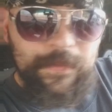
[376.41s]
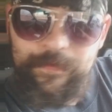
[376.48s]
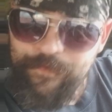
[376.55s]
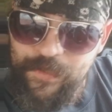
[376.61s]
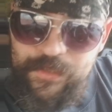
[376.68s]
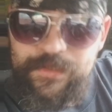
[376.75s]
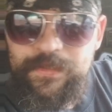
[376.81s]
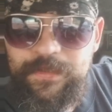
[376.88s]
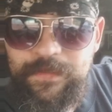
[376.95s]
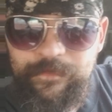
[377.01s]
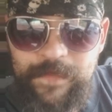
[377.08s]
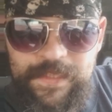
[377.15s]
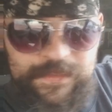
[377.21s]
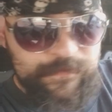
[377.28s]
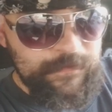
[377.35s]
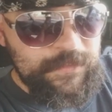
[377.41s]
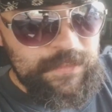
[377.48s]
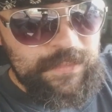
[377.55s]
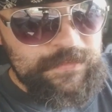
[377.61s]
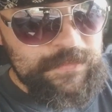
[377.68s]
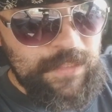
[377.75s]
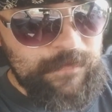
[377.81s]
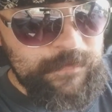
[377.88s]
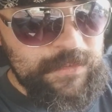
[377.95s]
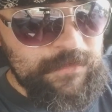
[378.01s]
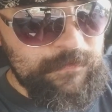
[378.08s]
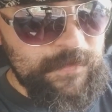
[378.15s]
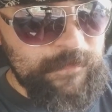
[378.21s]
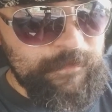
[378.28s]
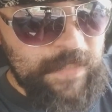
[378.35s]
personal investment has got me a
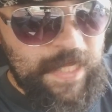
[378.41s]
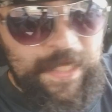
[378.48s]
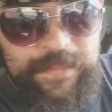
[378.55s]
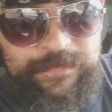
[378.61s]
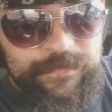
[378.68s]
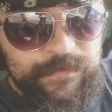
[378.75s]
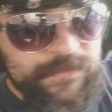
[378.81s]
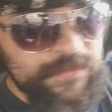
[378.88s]
little bit biased on